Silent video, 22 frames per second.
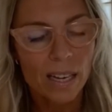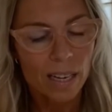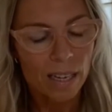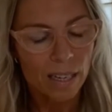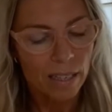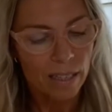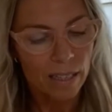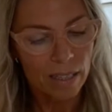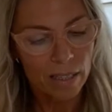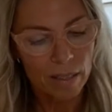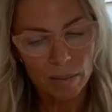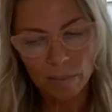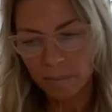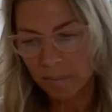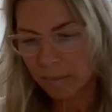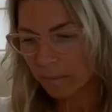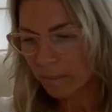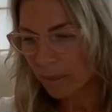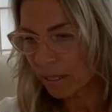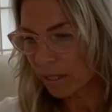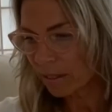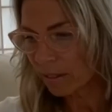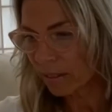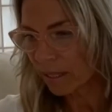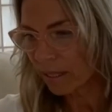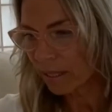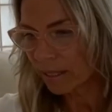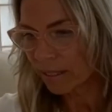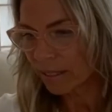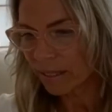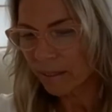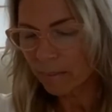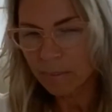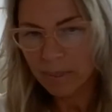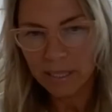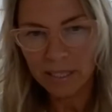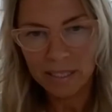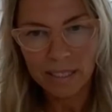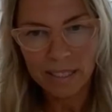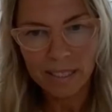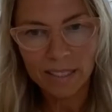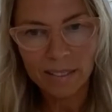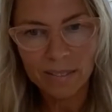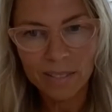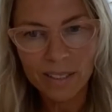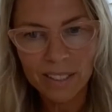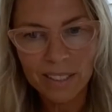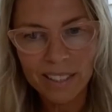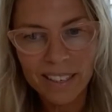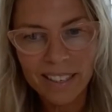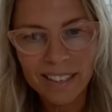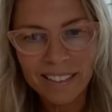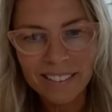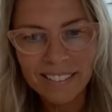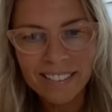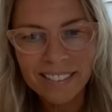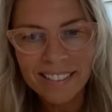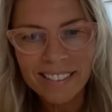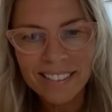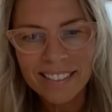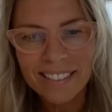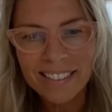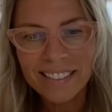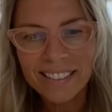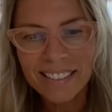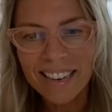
Okay, let me see what else.